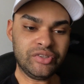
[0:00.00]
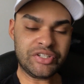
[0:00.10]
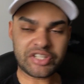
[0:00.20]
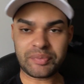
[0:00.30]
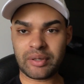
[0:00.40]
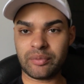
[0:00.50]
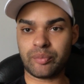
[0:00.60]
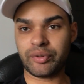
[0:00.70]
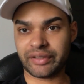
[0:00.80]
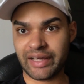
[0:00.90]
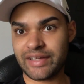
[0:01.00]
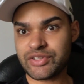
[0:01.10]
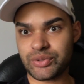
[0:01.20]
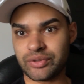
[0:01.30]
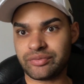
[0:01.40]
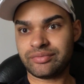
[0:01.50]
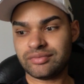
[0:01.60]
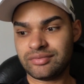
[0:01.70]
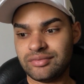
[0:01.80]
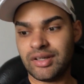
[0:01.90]
he's gonna be able to bring that sort of
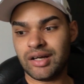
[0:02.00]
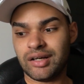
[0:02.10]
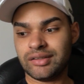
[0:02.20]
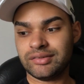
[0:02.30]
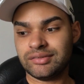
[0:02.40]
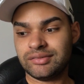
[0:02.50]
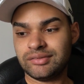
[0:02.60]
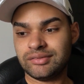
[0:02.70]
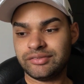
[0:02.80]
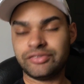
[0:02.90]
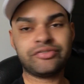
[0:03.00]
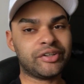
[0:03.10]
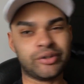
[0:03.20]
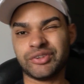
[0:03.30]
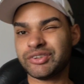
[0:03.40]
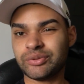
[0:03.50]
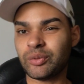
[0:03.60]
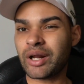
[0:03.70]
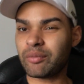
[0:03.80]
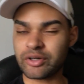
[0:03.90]
uh, feel to
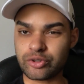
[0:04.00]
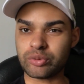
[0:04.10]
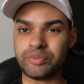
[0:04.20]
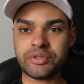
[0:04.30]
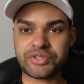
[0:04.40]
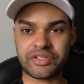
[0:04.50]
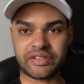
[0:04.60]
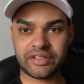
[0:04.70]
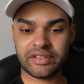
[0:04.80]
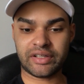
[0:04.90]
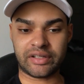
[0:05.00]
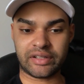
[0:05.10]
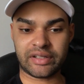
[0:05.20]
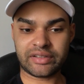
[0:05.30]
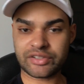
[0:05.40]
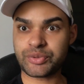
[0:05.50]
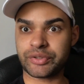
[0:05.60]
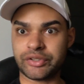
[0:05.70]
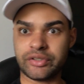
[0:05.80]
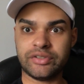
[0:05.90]
what I want to do with music, and I think it's
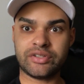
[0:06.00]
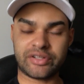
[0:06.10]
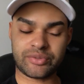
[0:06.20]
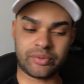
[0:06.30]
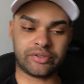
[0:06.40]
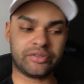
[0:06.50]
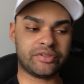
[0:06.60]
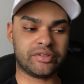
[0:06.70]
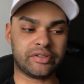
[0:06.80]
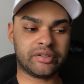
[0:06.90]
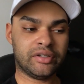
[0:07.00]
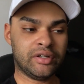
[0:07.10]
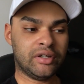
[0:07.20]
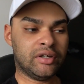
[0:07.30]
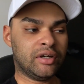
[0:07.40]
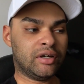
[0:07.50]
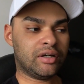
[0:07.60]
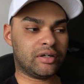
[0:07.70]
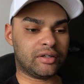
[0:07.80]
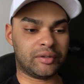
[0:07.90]
really good. So that's one good thing.
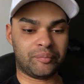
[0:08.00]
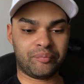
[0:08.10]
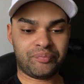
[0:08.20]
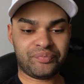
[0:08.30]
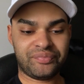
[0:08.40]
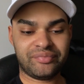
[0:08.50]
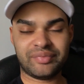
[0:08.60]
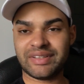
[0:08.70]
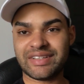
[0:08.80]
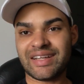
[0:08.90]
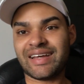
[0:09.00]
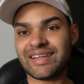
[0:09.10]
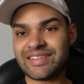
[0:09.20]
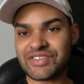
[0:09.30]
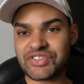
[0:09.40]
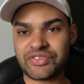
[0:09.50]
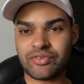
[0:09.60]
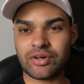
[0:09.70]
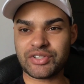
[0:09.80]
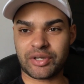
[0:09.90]
Um, but it's just as
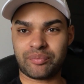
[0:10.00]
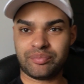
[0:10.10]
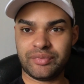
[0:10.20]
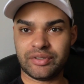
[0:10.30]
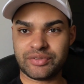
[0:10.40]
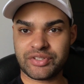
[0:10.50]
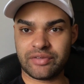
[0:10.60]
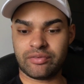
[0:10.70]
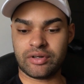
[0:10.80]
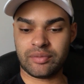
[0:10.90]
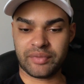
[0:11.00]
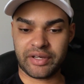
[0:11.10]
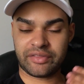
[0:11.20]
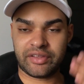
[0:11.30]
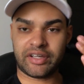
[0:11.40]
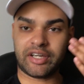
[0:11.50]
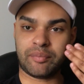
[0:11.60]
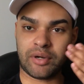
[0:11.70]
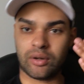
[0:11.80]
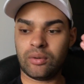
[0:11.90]
far as like stuff where I'm like thinking
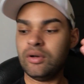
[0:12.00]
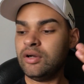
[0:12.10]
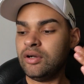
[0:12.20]
about,